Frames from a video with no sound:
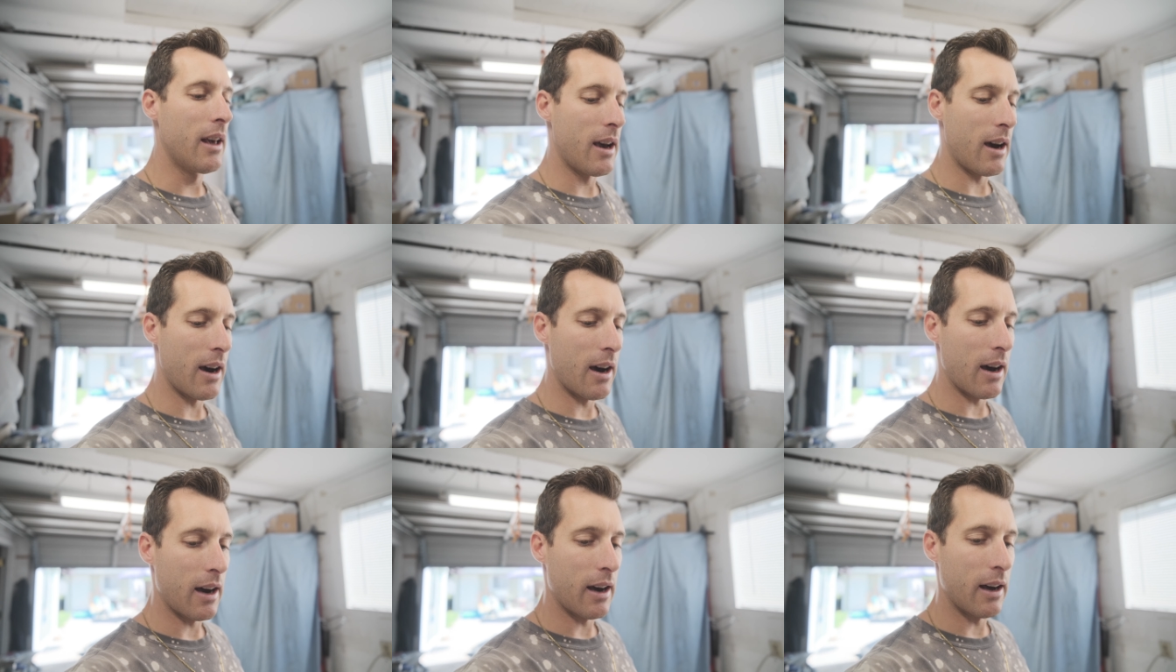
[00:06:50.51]

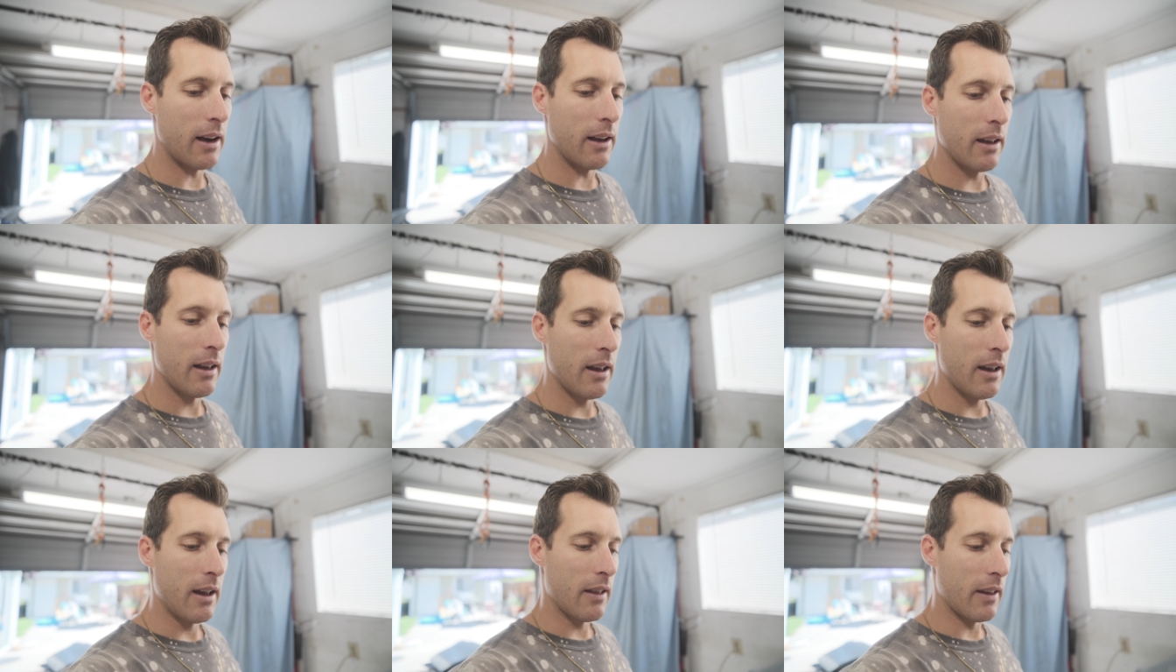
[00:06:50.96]

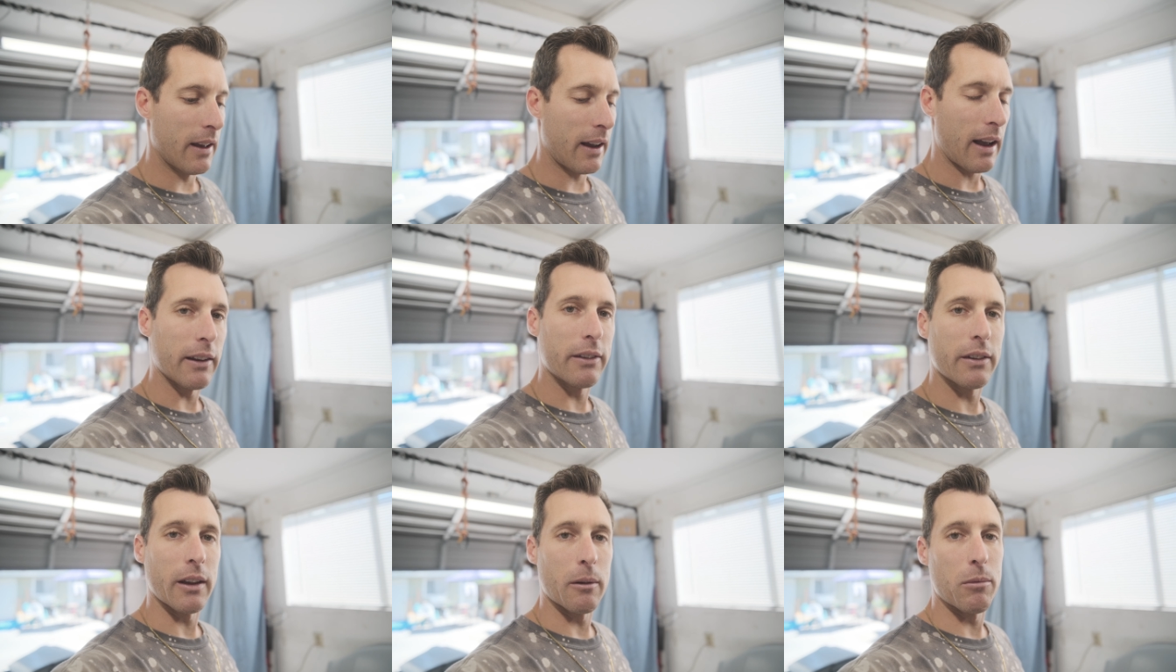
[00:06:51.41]
Like
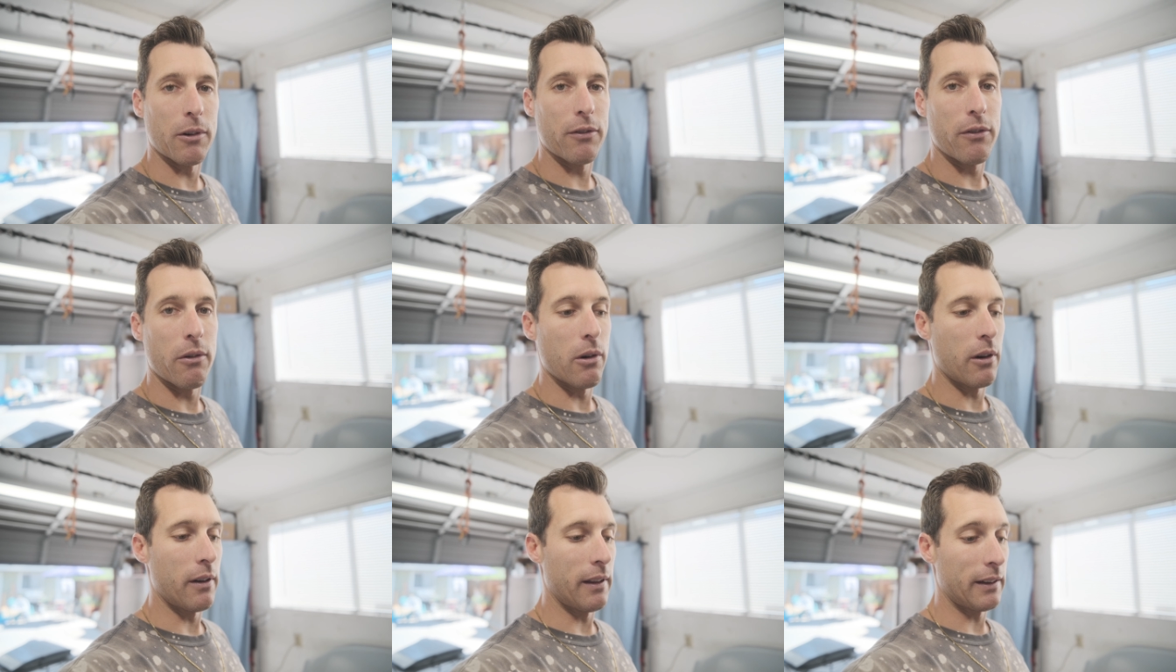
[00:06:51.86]
I said
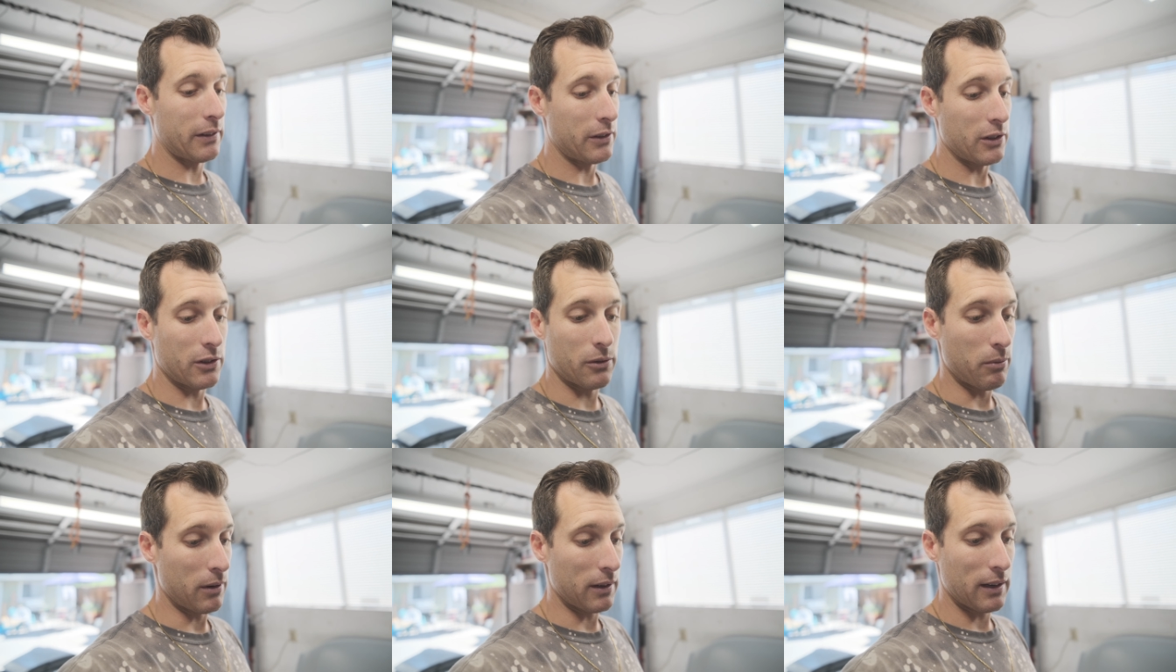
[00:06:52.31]
before, that's
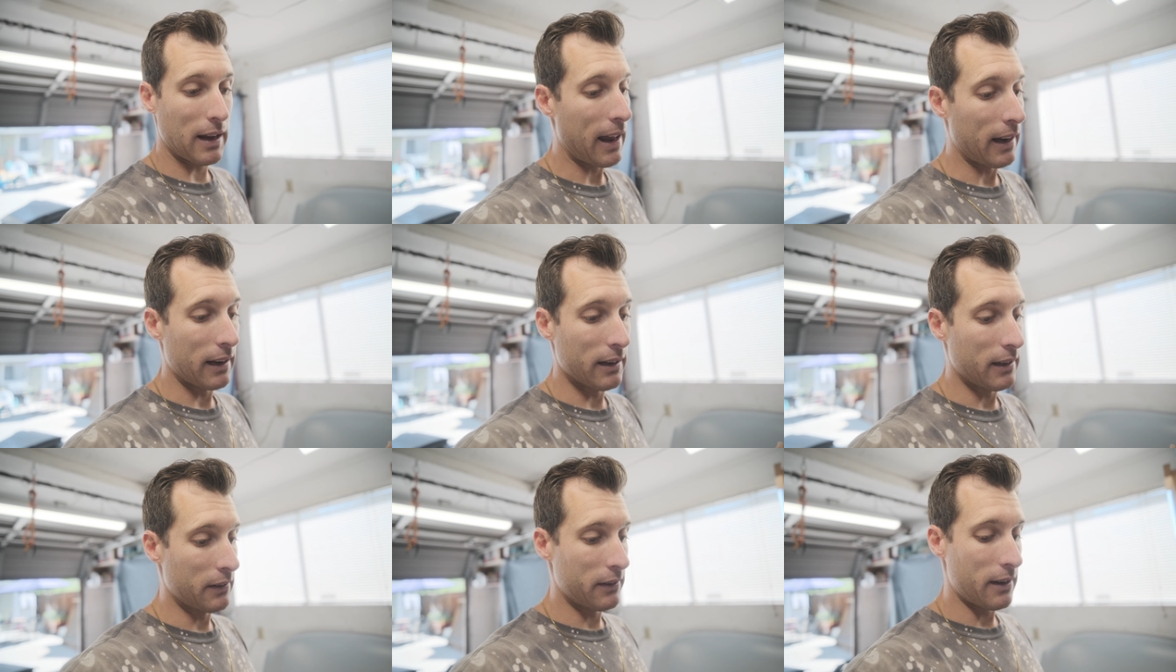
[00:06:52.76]
just what
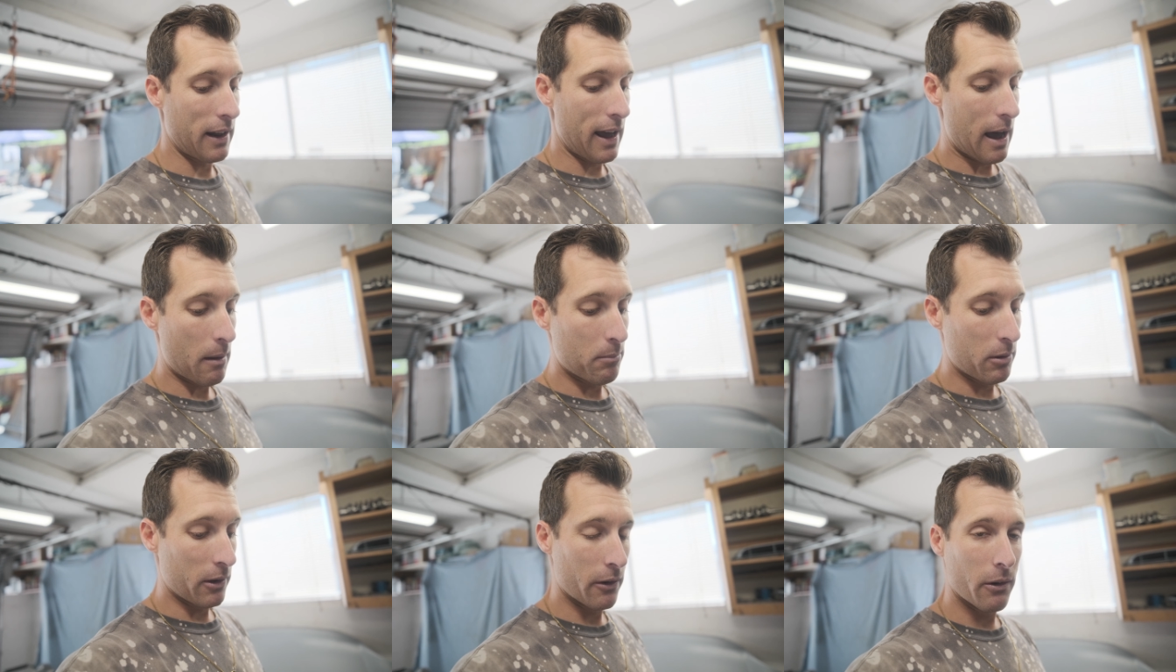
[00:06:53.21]
kind of needs to
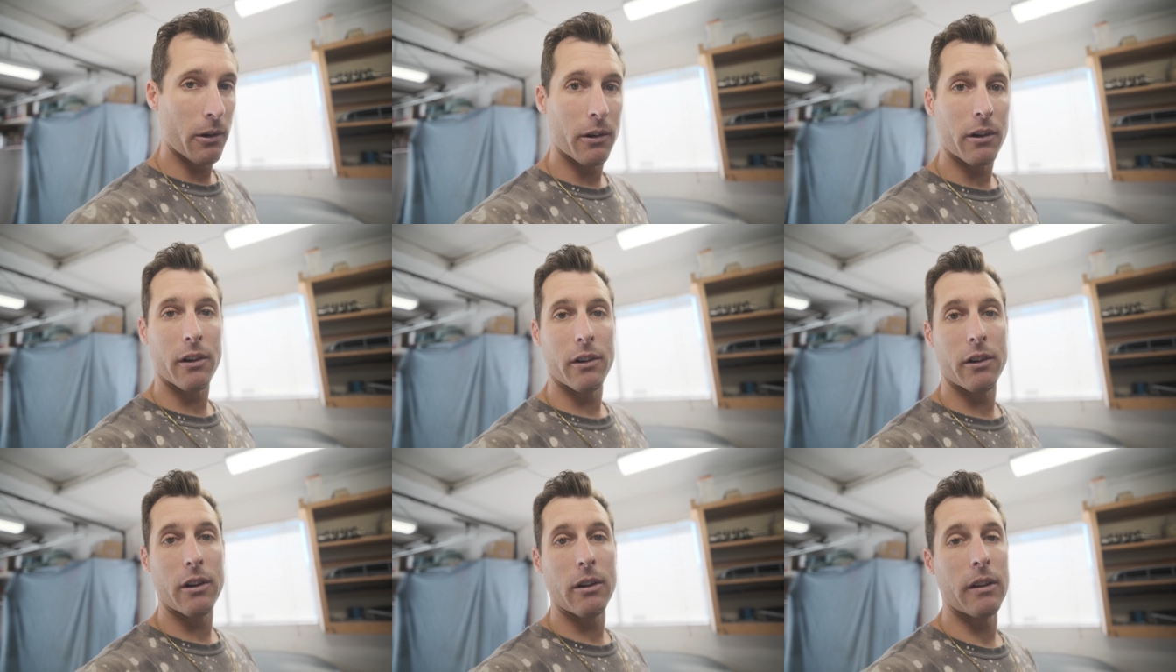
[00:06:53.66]
happen in
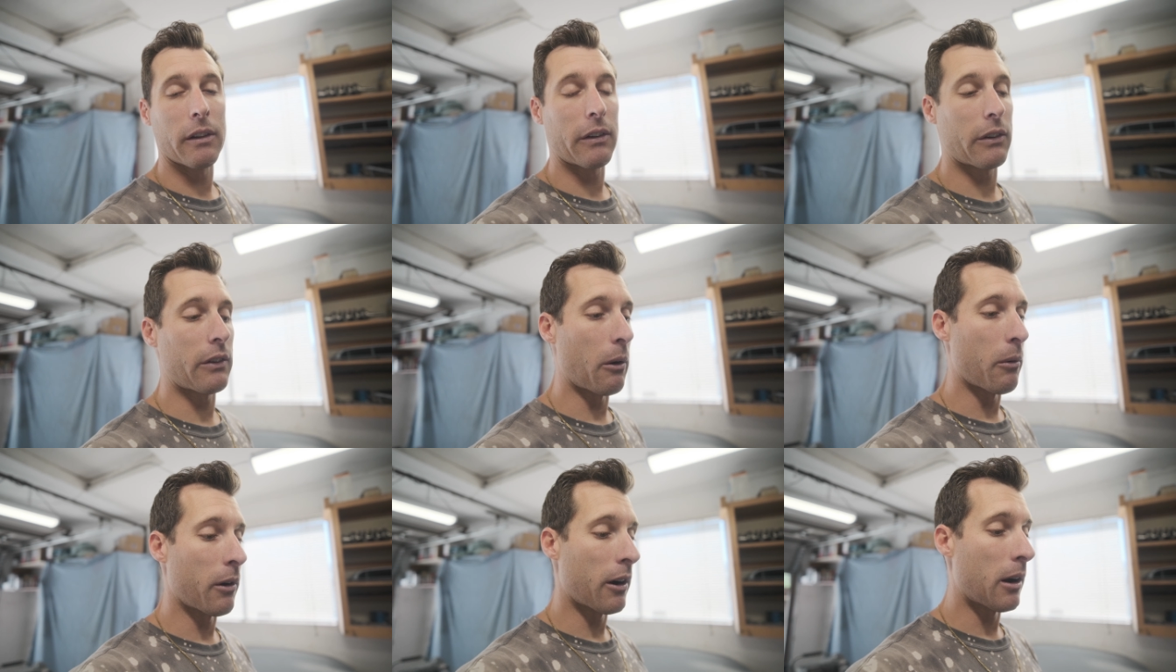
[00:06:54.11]
order to do this.
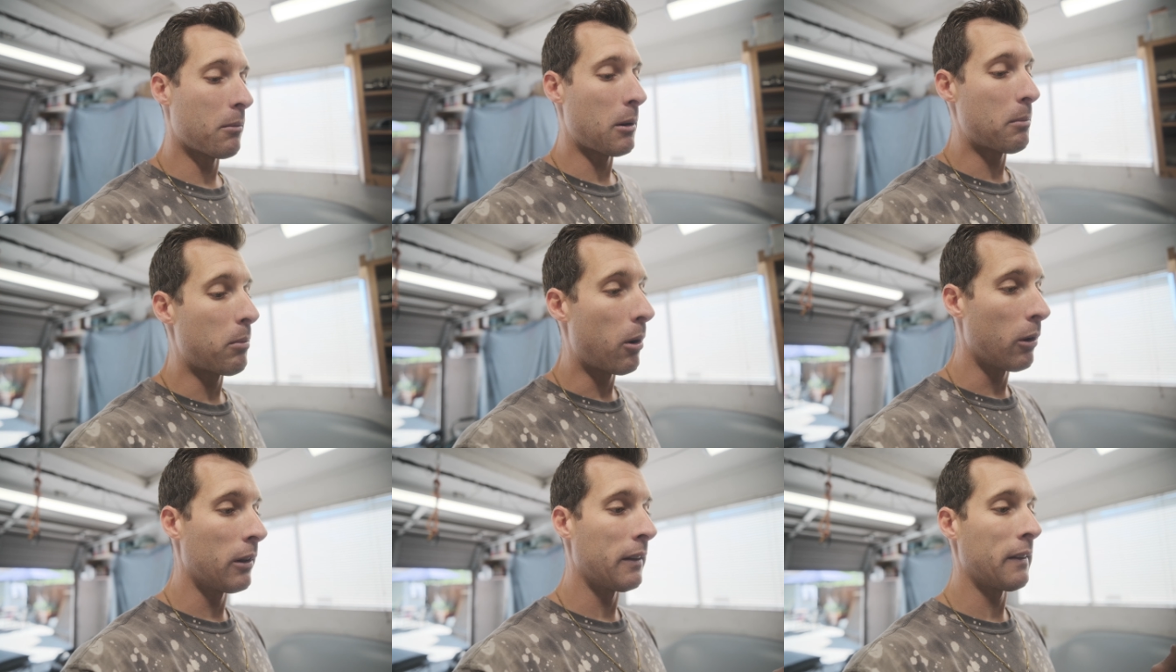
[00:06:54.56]
So we're gonna be
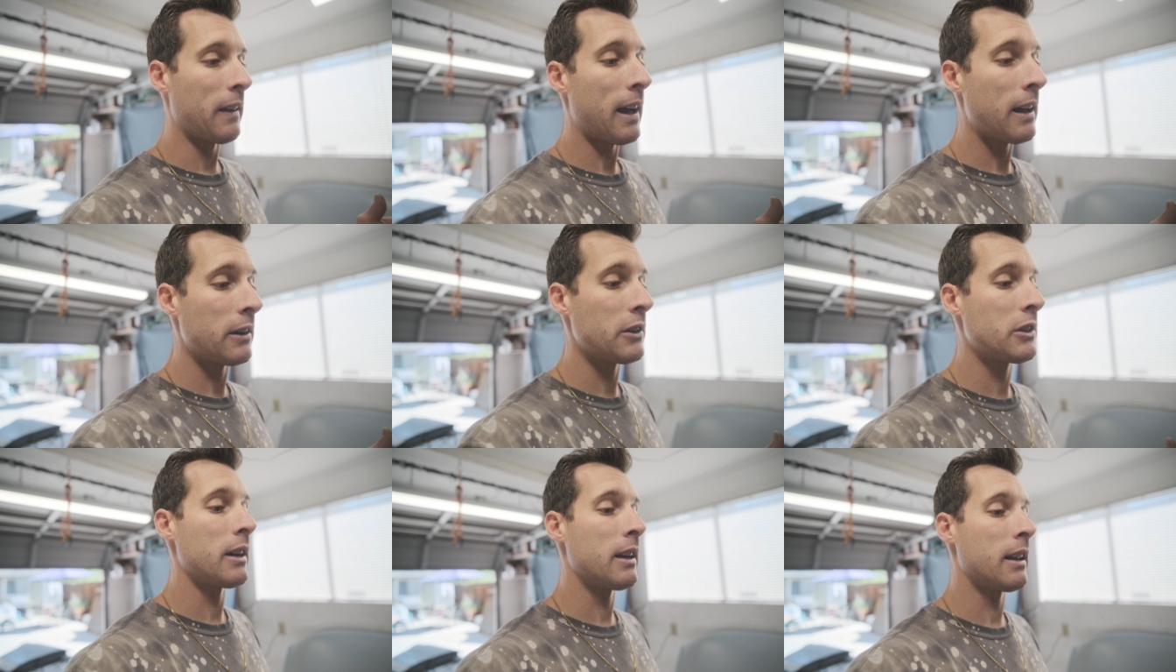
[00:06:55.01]
pulling the
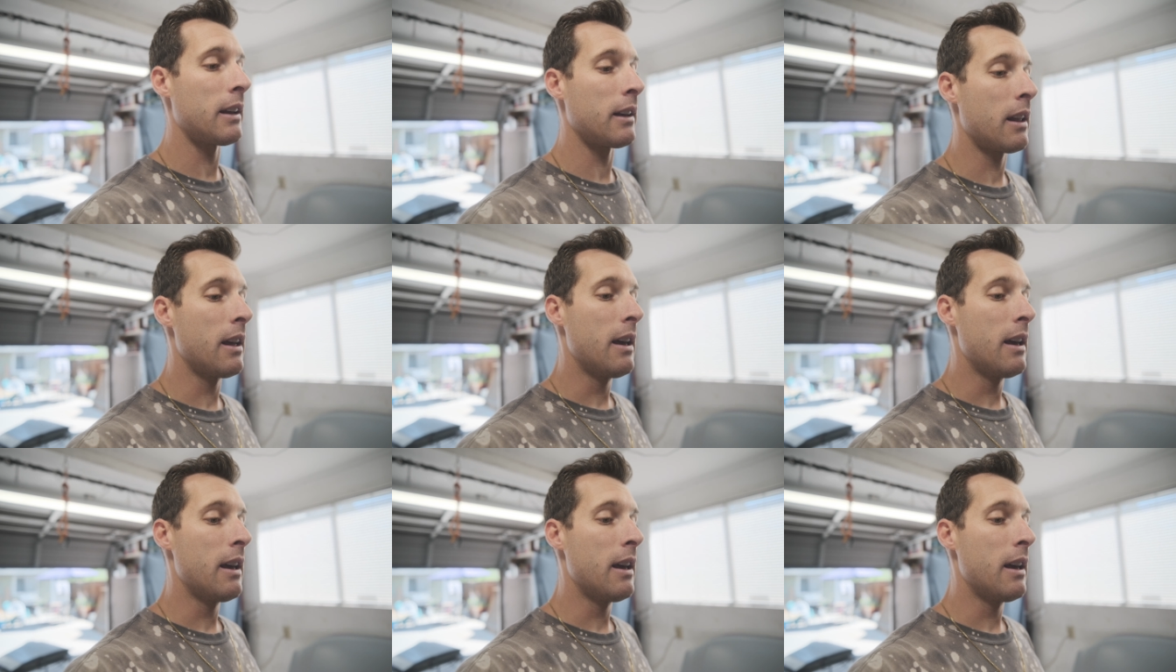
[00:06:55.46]
engine.